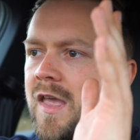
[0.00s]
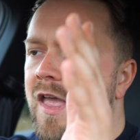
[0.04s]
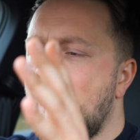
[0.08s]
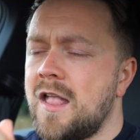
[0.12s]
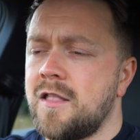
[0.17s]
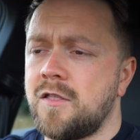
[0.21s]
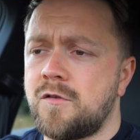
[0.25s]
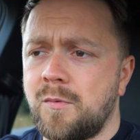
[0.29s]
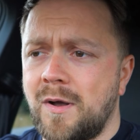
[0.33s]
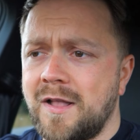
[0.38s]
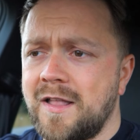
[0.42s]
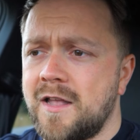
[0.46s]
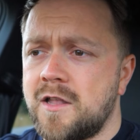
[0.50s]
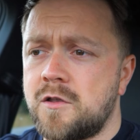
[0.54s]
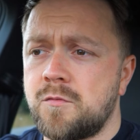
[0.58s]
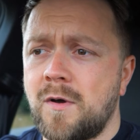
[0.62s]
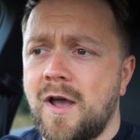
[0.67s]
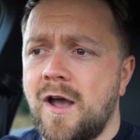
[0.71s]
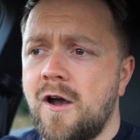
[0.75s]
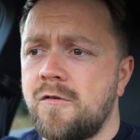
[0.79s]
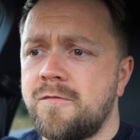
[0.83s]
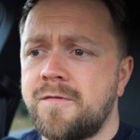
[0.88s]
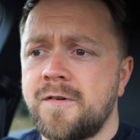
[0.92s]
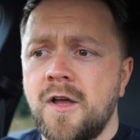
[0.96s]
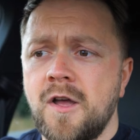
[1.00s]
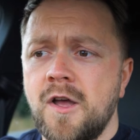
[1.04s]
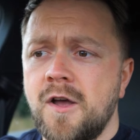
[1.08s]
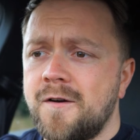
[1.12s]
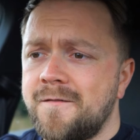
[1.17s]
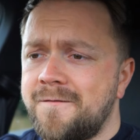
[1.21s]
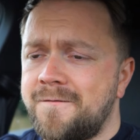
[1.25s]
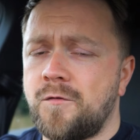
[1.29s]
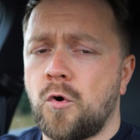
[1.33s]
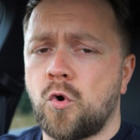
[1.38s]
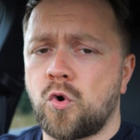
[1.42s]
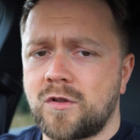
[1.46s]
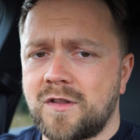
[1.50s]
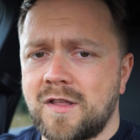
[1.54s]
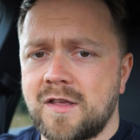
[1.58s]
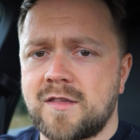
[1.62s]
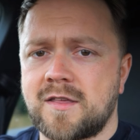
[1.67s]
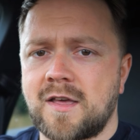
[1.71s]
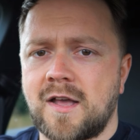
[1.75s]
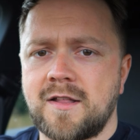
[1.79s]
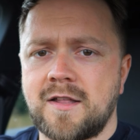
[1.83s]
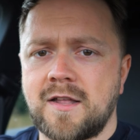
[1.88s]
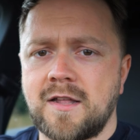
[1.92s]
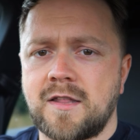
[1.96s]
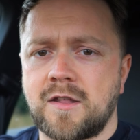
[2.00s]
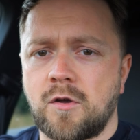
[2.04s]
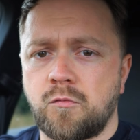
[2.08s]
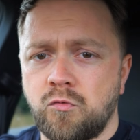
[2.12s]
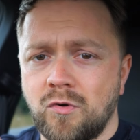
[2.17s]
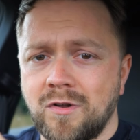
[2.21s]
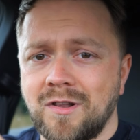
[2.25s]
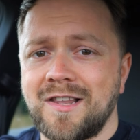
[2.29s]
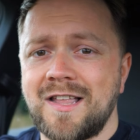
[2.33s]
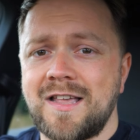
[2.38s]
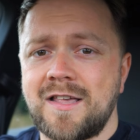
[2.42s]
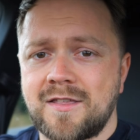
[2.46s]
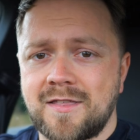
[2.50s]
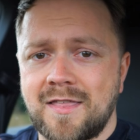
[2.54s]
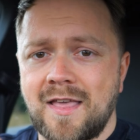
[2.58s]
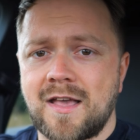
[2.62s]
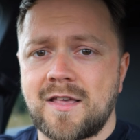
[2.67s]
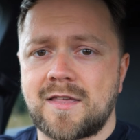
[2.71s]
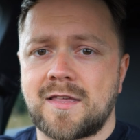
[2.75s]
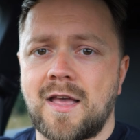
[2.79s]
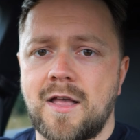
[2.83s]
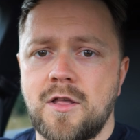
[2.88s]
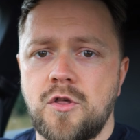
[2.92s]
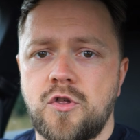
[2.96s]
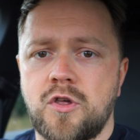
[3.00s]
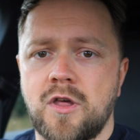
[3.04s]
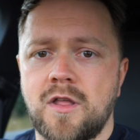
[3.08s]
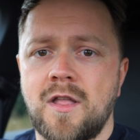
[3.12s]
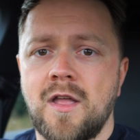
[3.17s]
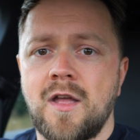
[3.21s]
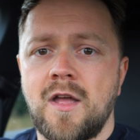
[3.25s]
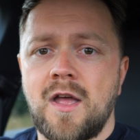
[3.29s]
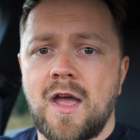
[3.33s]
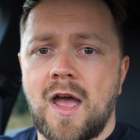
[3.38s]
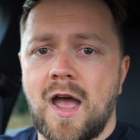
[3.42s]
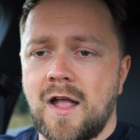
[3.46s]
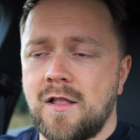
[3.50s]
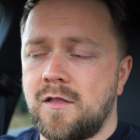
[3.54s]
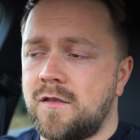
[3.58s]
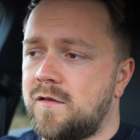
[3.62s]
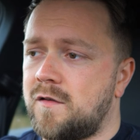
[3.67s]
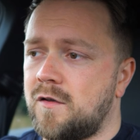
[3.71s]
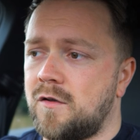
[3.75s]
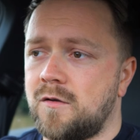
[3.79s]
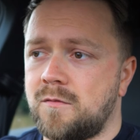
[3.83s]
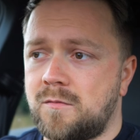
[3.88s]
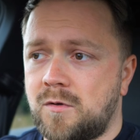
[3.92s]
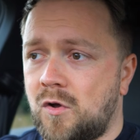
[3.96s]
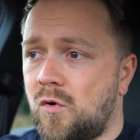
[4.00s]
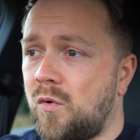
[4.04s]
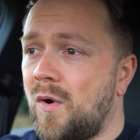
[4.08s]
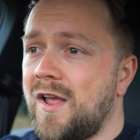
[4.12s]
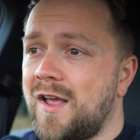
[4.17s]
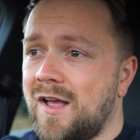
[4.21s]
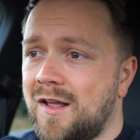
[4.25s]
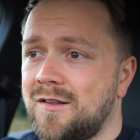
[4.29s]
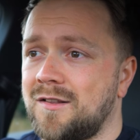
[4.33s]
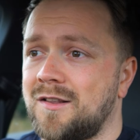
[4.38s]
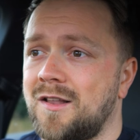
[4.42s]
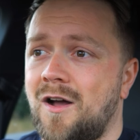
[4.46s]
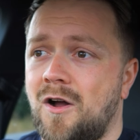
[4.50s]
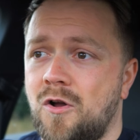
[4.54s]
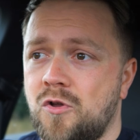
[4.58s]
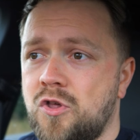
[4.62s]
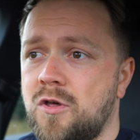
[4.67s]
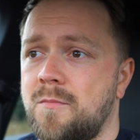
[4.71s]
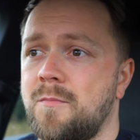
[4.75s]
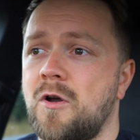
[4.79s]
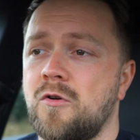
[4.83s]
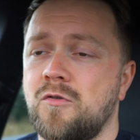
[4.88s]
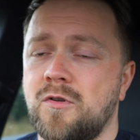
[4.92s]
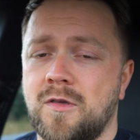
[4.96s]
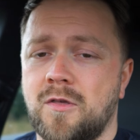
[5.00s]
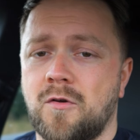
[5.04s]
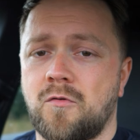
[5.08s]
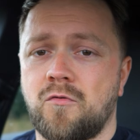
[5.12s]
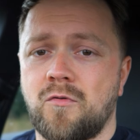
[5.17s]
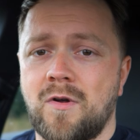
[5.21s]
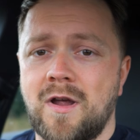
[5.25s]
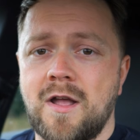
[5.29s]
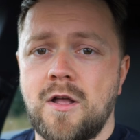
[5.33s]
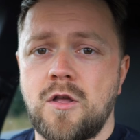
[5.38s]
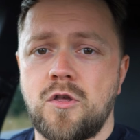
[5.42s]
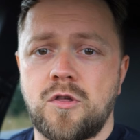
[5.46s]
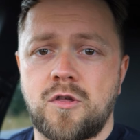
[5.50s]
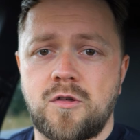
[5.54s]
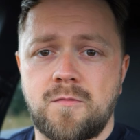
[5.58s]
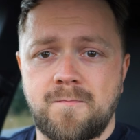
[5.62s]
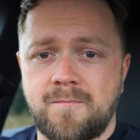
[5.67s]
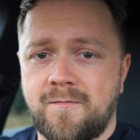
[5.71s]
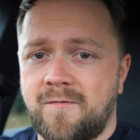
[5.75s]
In 2012, Ford decided to release this engine into quite a large amount of the range,